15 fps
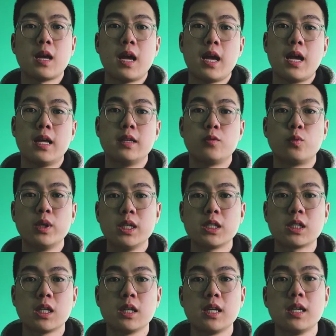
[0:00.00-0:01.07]
And
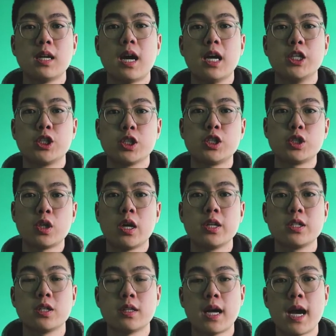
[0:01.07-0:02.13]
recently, I just saw
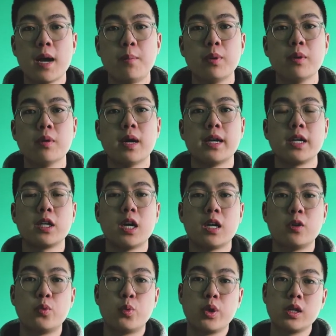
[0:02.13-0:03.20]
this on Apple and I
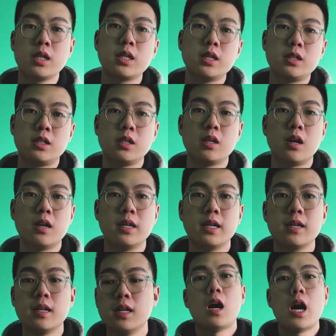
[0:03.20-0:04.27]
got a really good deal on
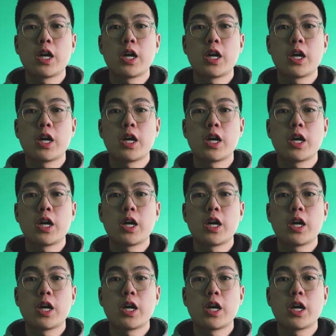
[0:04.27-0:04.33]
it.